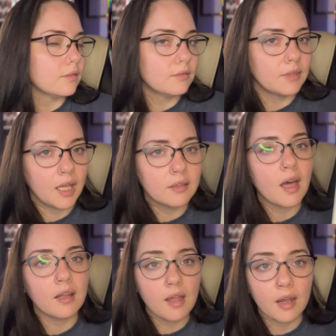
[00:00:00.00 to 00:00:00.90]
not
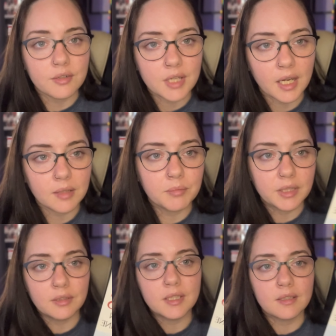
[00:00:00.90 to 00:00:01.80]
a lot of dragon, but
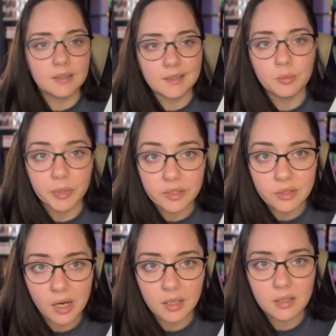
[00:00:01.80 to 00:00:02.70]
there is a little bit of
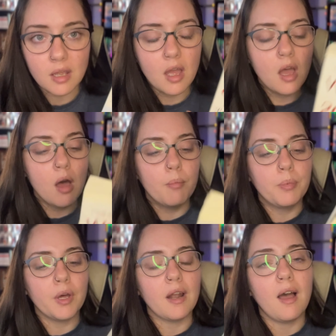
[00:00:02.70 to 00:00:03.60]
dragon.
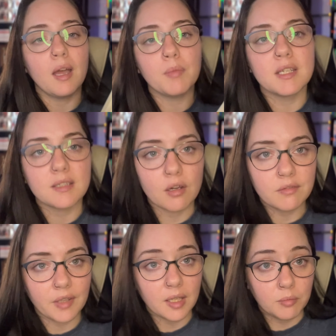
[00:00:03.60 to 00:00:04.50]
But I myself
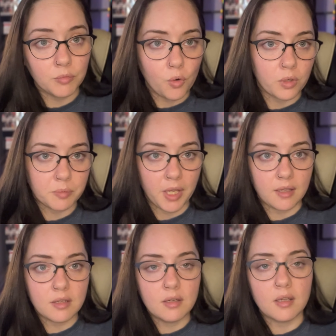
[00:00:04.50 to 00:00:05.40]
am Norse
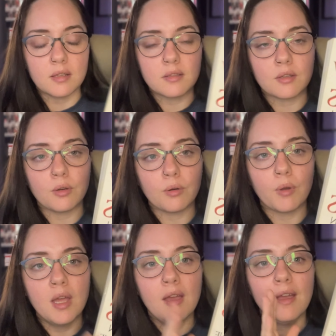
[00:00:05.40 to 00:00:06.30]
pagan, and so
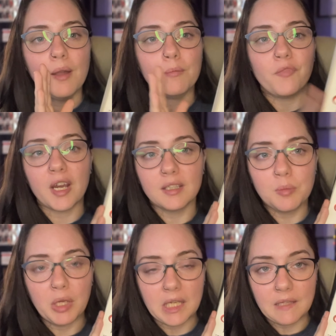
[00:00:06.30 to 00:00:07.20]
finally
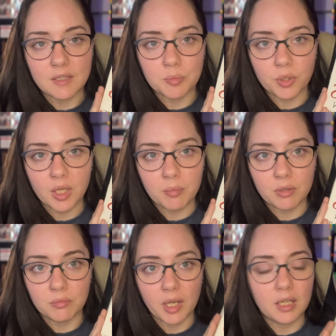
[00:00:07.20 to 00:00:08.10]
picking this book up
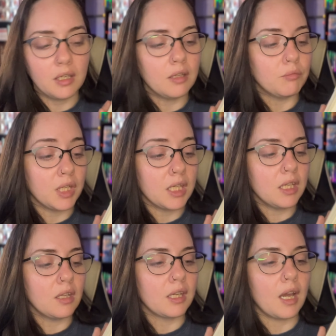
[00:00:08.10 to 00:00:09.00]
and reading
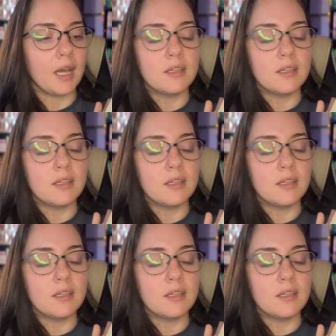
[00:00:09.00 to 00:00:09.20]
it, like, I